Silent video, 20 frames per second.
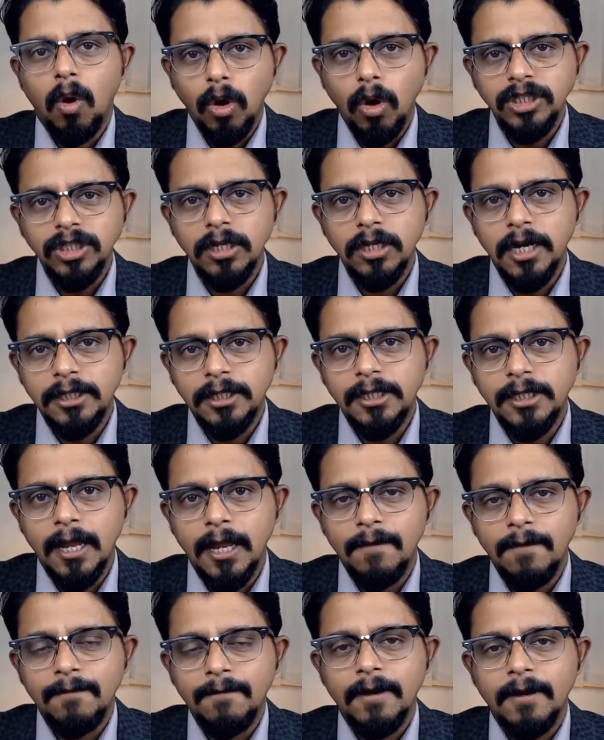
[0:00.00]
Hoshin
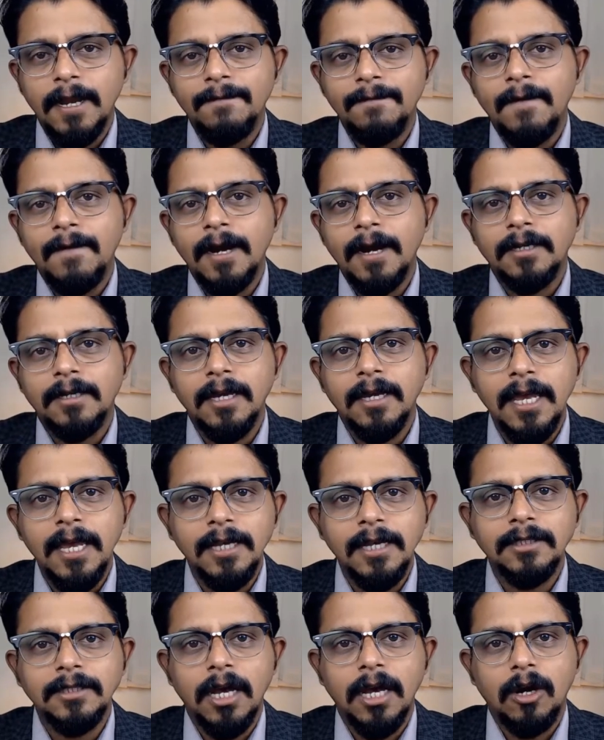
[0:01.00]
itself, in fact,
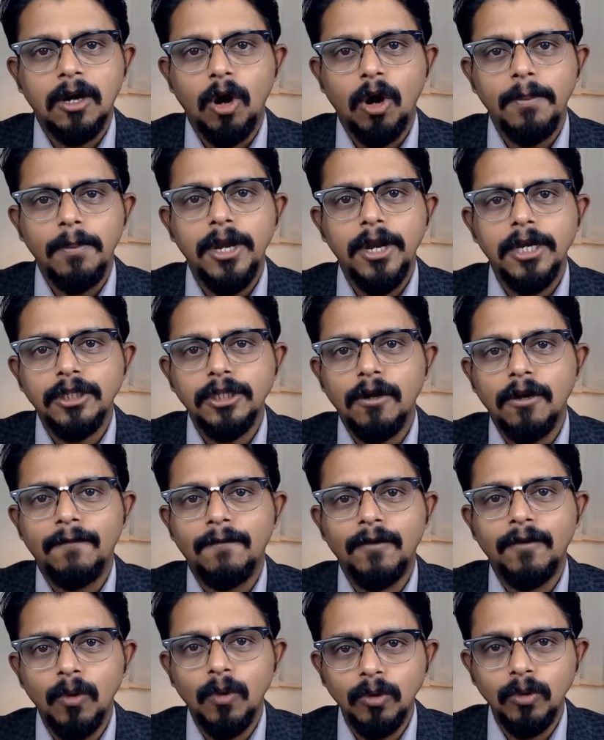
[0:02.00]
is a combination
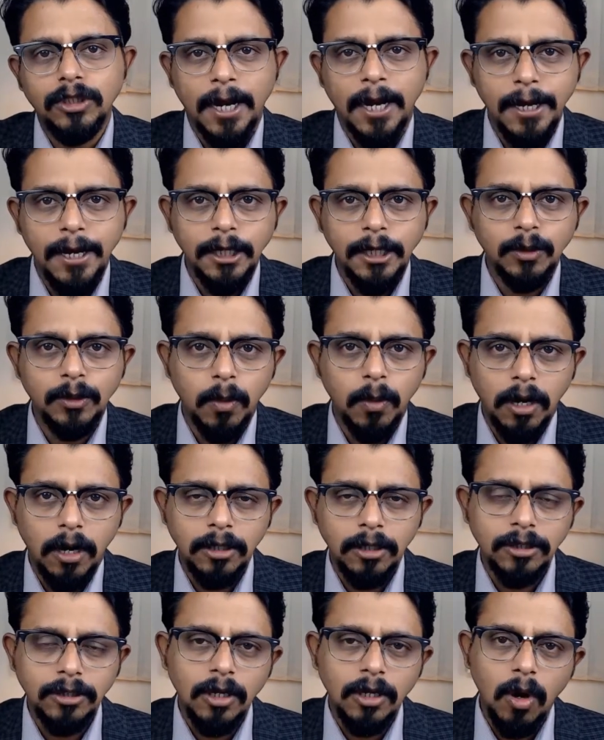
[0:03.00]
of two Chinese
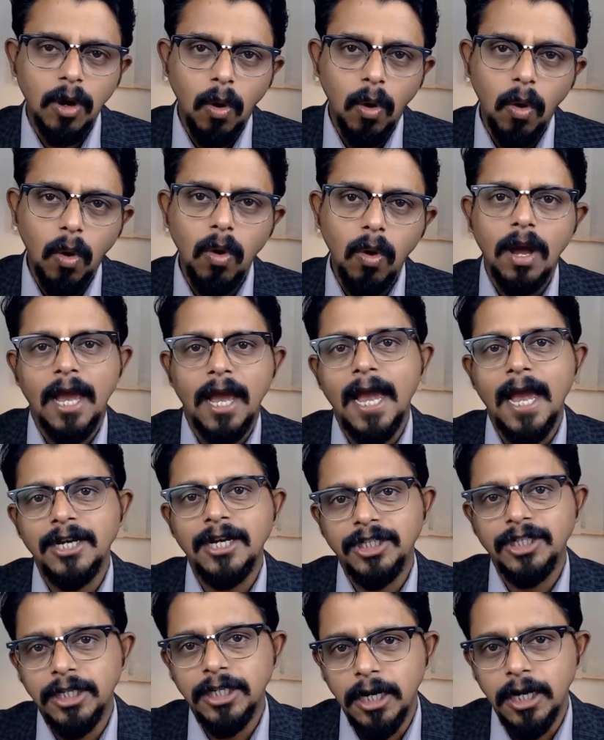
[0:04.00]
words, ho
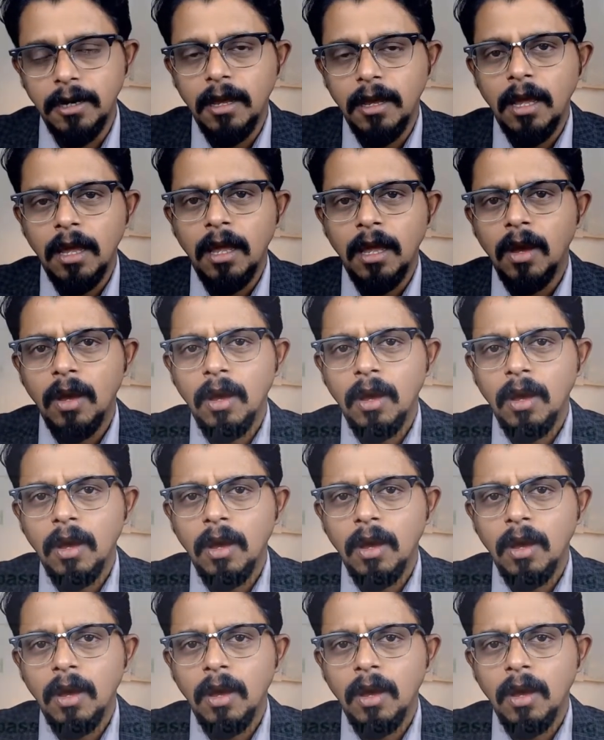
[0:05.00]
and shin.